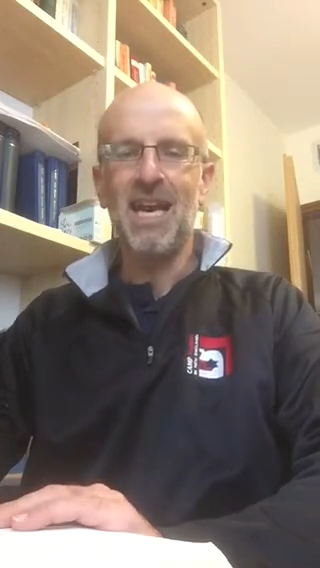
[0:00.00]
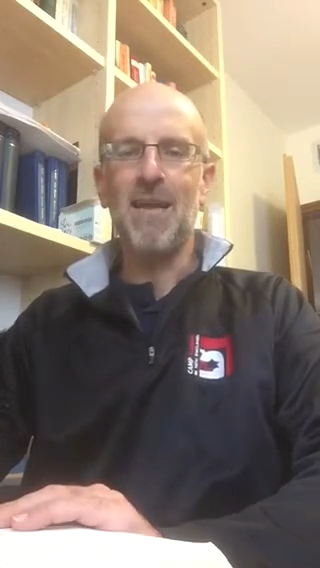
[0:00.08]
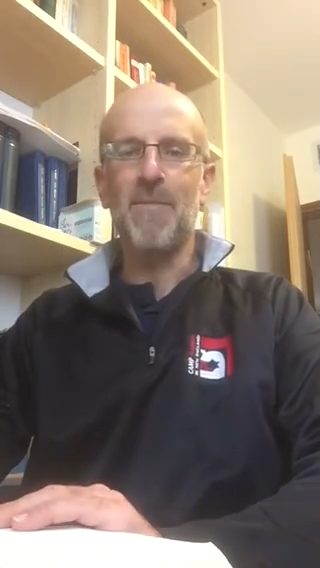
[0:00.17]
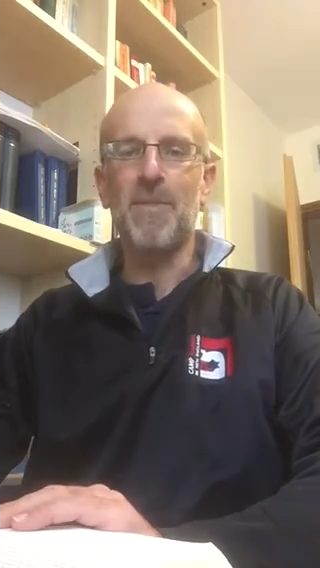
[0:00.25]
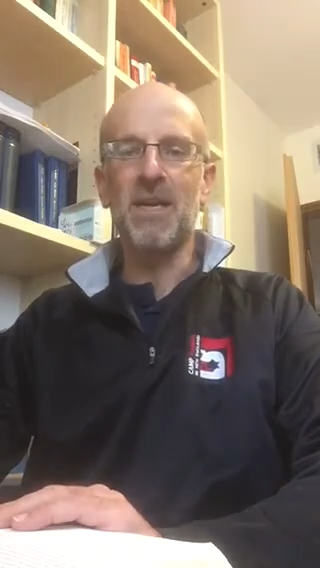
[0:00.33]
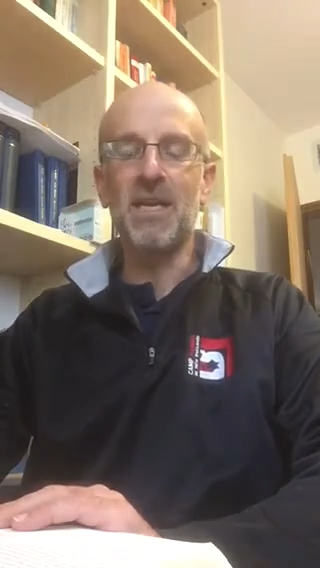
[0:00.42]

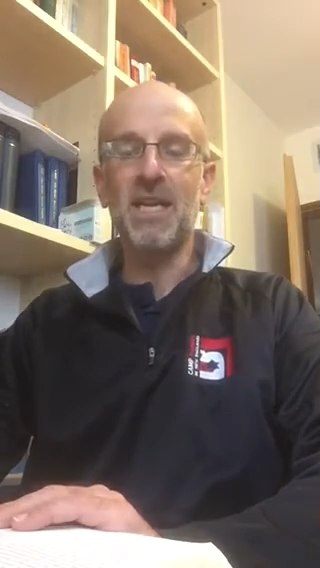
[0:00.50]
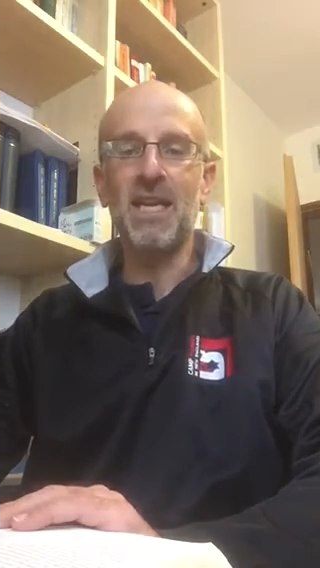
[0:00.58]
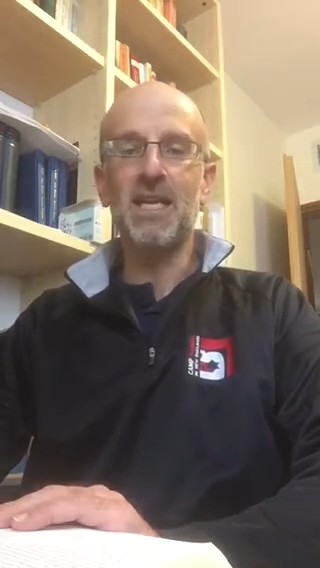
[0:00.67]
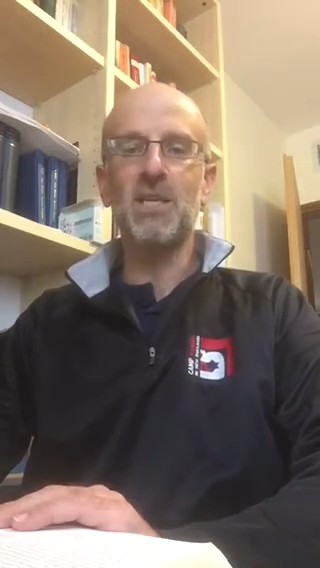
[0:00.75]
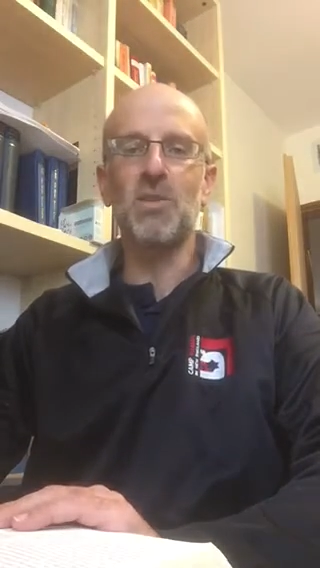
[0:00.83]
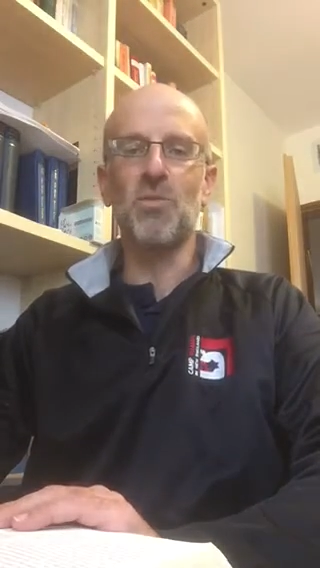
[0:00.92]
and
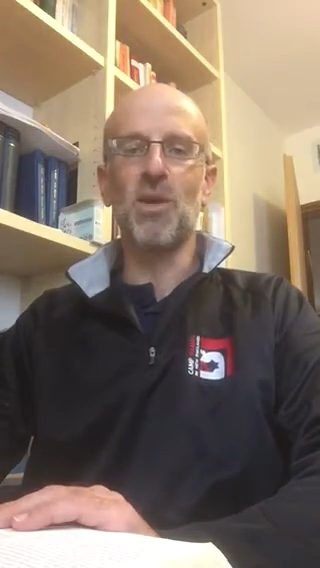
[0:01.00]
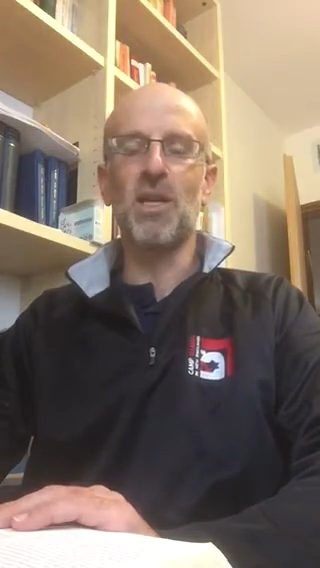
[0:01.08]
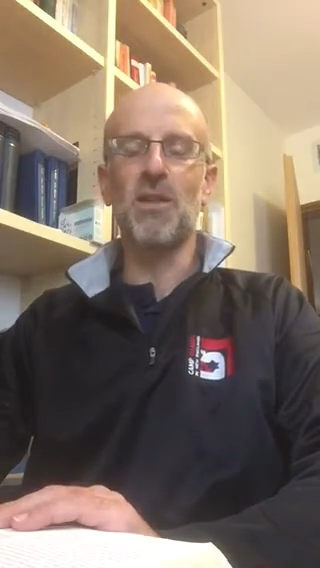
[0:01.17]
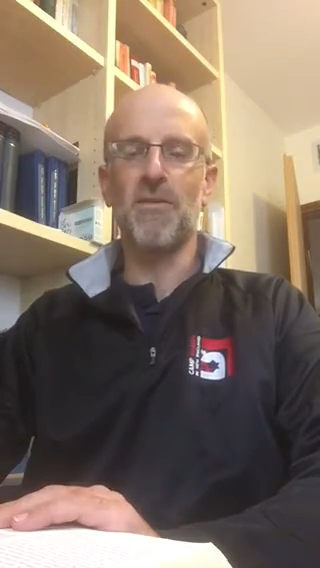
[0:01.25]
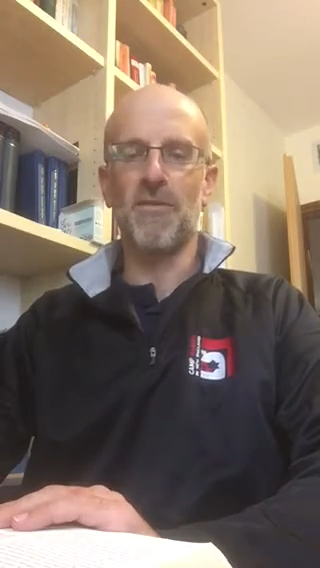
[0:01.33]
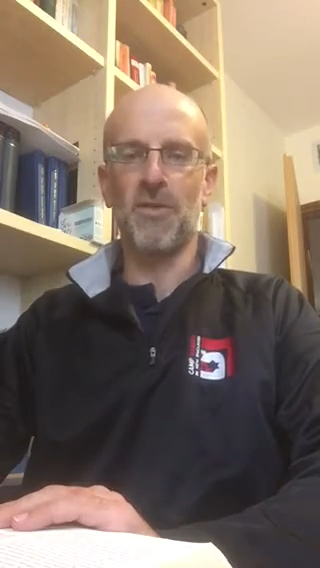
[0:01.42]
begins
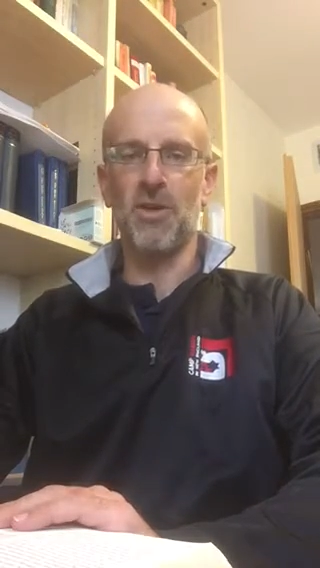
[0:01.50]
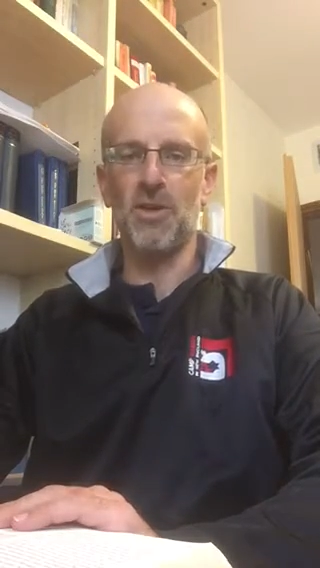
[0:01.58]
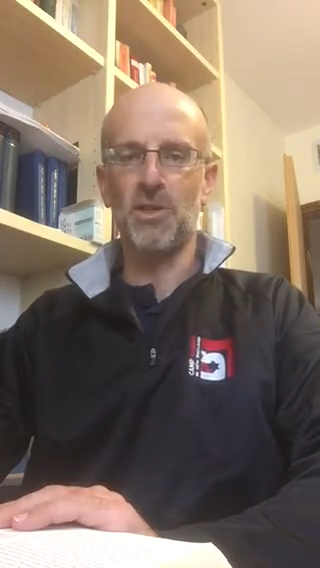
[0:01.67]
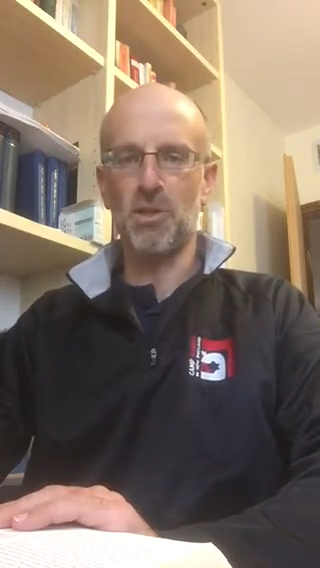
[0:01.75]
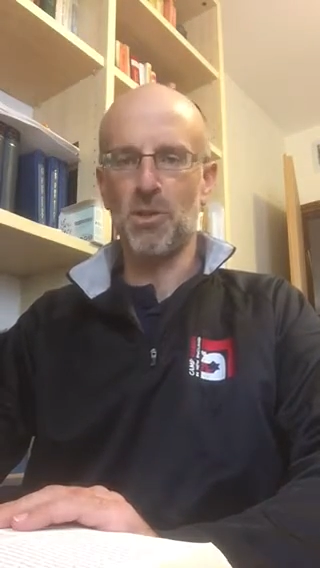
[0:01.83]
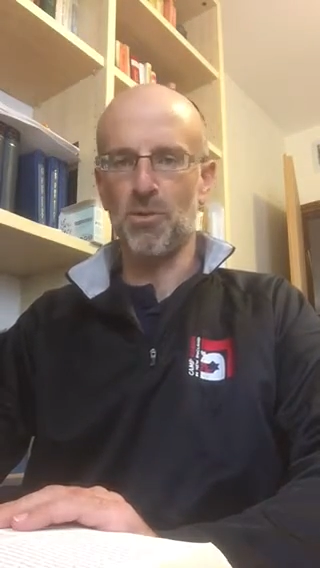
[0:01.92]
with
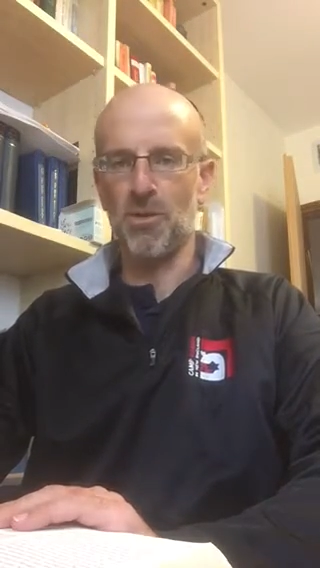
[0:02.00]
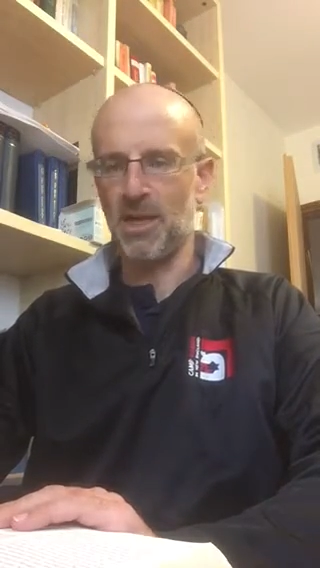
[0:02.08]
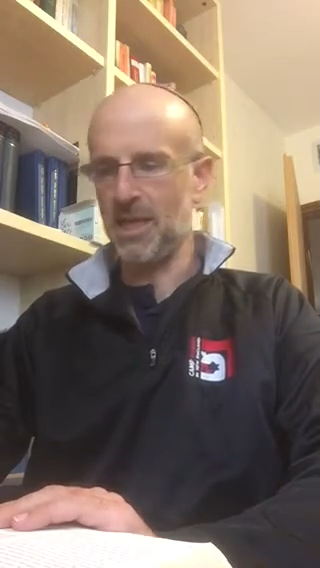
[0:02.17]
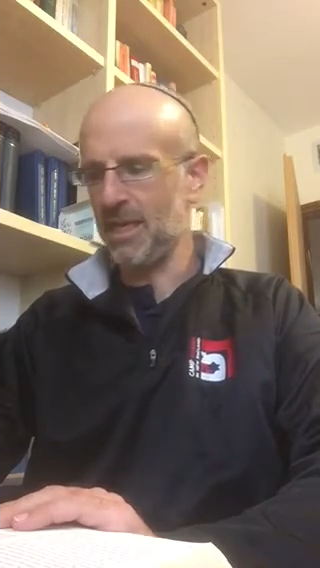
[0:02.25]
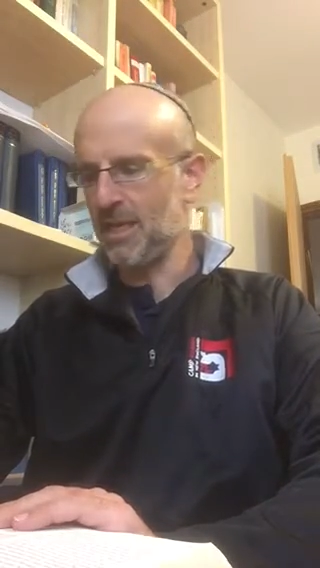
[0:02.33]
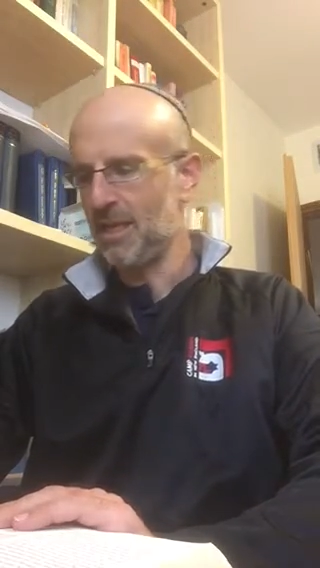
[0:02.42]
verse
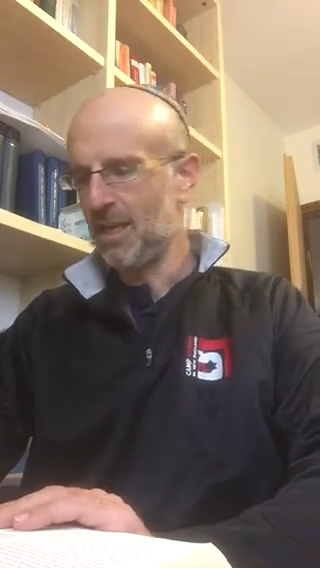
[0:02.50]
3